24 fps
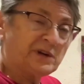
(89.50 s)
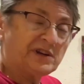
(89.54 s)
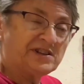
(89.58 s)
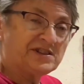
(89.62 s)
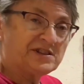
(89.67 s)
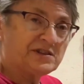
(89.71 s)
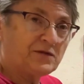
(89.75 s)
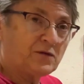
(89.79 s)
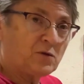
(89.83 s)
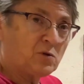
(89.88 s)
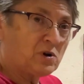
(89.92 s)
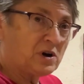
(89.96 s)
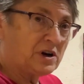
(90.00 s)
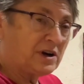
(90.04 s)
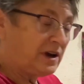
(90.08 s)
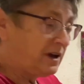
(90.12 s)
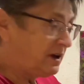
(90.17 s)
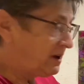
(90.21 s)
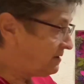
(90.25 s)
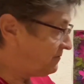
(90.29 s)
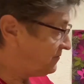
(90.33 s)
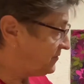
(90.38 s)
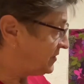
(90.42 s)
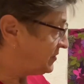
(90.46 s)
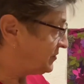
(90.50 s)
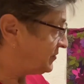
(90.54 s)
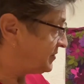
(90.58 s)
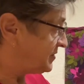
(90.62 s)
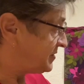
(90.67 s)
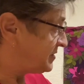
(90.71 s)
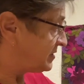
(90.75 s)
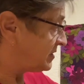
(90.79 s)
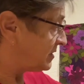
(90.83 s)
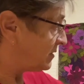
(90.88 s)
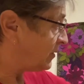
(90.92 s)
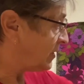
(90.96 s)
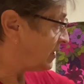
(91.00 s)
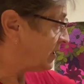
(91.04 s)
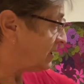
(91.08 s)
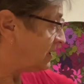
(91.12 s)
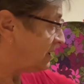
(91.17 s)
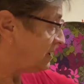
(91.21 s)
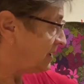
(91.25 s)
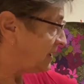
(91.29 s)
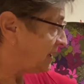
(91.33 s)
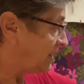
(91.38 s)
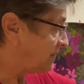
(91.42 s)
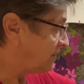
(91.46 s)
is 4.5 inches
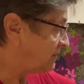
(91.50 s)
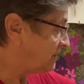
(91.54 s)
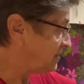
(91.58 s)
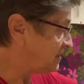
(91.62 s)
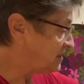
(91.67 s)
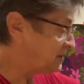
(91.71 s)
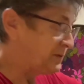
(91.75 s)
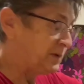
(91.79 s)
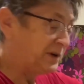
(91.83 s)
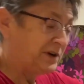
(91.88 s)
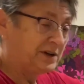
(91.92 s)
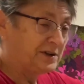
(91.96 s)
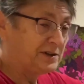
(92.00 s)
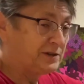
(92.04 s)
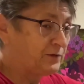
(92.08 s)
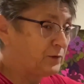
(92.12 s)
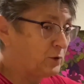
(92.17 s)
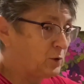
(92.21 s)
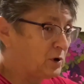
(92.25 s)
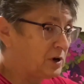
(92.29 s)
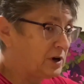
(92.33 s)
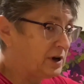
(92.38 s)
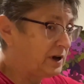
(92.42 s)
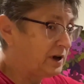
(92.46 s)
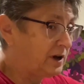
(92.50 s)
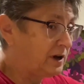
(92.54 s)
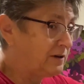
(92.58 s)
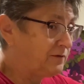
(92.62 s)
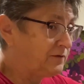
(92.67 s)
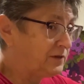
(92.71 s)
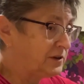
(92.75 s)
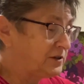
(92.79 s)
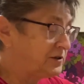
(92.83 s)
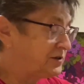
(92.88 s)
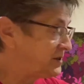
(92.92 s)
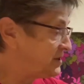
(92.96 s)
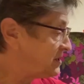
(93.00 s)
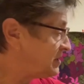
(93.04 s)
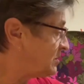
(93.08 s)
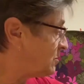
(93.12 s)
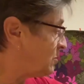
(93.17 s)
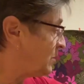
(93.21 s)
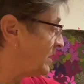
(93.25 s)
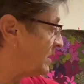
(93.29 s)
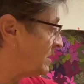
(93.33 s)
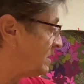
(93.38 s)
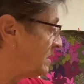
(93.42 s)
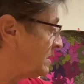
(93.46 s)
square, and this one is 4.5 inches
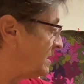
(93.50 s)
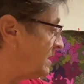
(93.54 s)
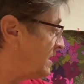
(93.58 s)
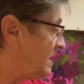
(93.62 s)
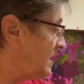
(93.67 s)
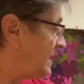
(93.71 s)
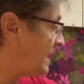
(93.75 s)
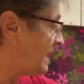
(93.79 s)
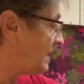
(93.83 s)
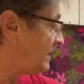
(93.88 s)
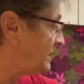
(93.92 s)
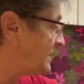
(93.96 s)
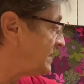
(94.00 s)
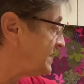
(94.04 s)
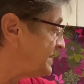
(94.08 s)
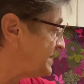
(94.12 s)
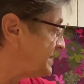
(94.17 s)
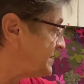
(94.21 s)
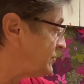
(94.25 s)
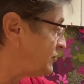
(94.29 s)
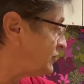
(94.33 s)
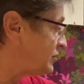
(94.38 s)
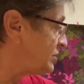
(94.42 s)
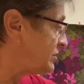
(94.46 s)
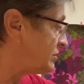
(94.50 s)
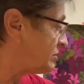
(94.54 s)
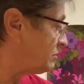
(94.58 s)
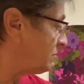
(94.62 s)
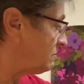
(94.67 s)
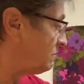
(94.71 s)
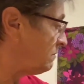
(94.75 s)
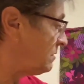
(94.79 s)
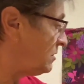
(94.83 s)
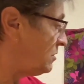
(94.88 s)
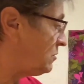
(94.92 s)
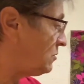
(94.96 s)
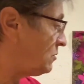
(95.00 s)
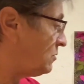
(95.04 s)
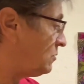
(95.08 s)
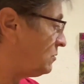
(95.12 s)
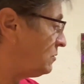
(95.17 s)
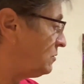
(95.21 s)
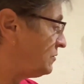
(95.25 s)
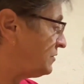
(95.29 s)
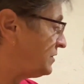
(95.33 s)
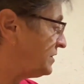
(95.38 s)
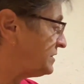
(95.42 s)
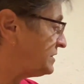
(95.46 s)
square, and this is just a
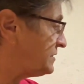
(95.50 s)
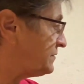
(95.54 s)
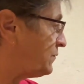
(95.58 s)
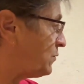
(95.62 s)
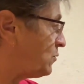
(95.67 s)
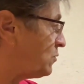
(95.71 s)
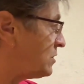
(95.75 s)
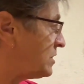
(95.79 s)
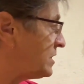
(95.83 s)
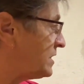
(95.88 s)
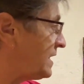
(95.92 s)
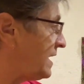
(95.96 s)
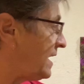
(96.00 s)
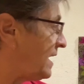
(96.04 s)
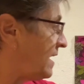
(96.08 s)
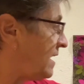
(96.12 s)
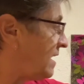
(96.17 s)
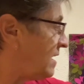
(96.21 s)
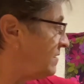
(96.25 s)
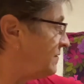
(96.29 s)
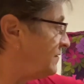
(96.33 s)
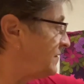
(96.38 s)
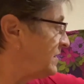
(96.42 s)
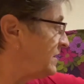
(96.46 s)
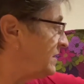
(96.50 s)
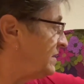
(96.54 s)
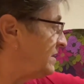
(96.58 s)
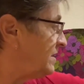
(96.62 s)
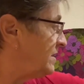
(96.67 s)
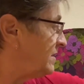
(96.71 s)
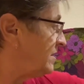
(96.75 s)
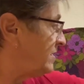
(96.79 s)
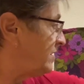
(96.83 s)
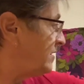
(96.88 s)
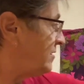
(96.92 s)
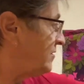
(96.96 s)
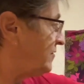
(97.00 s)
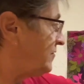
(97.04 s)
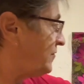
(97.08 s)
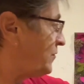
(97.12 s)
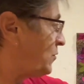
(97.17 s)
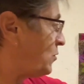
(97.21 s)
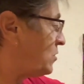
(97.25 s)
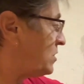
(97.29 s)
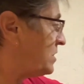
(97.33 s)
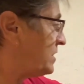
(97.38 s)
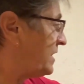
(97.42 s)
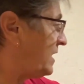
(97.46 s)
row that's 4.5,
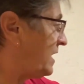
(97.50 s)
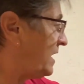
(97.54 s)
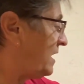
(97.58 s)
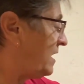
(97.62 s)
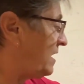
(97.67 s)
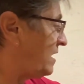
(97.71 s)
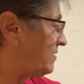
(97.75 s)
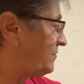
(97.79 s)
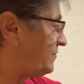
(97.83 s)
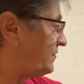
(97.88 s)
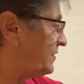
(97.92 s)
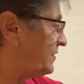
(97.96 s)
4.5,